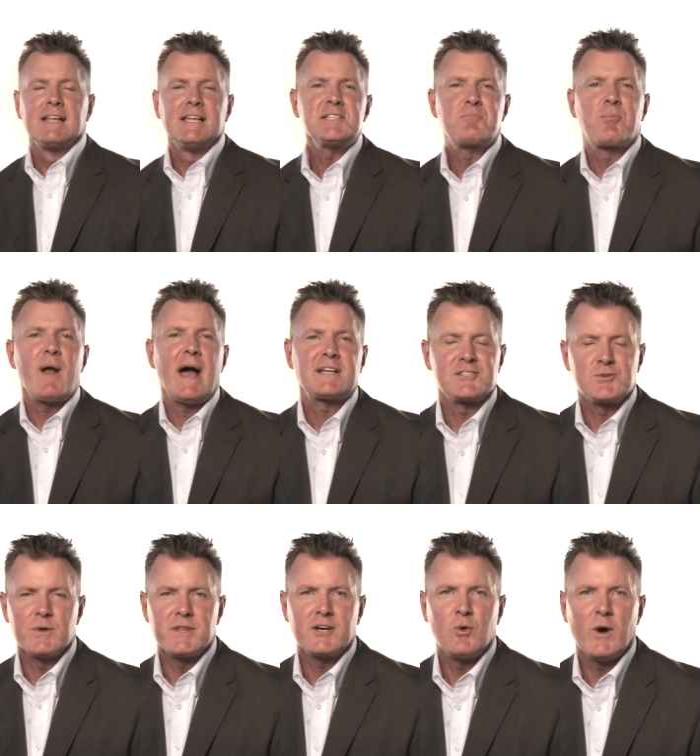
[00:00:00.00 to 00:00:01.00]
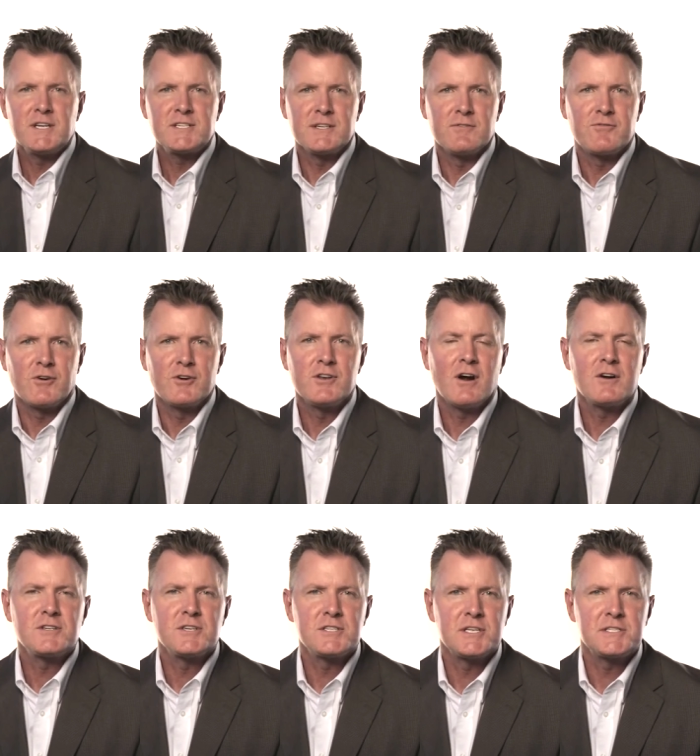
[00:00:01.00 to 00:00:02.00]
Let's practice with a question for
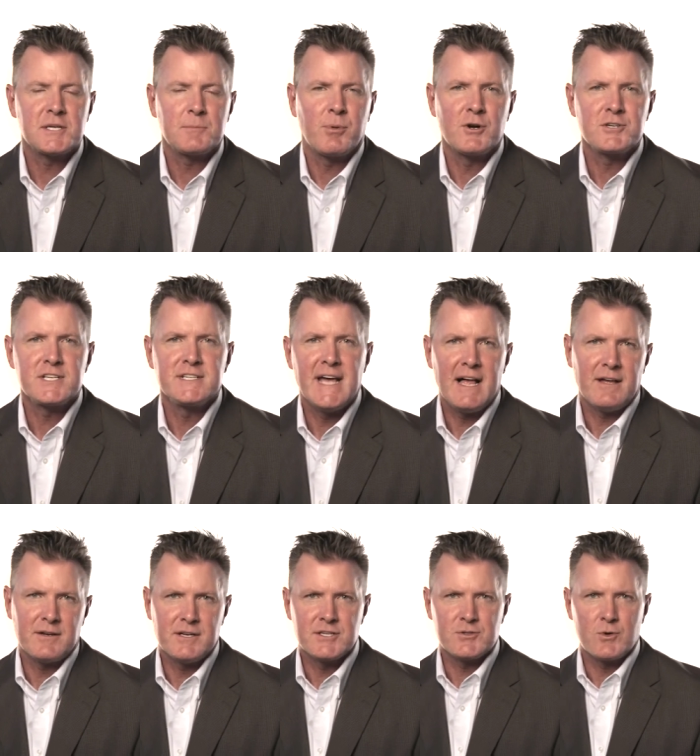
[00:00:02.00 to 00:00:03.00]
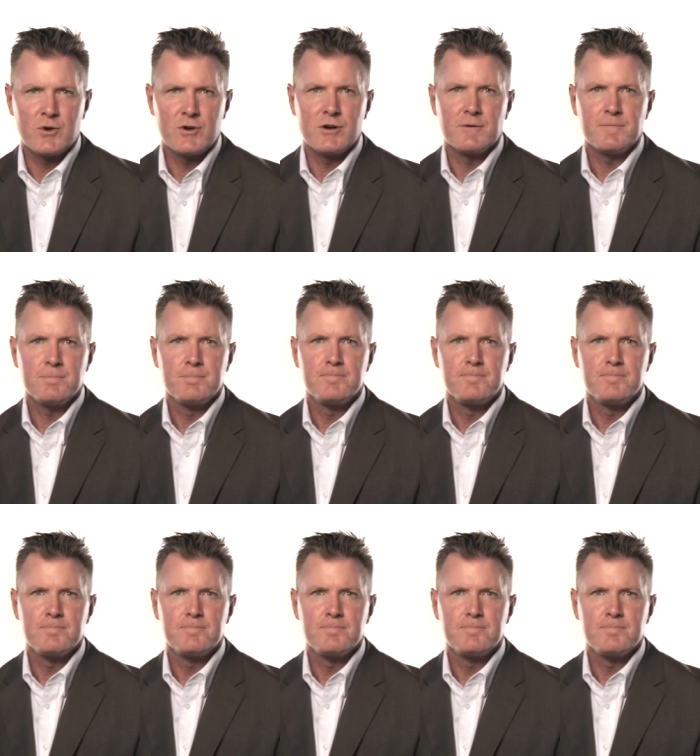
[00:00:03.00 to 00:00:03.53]
narcissistic personality disorder.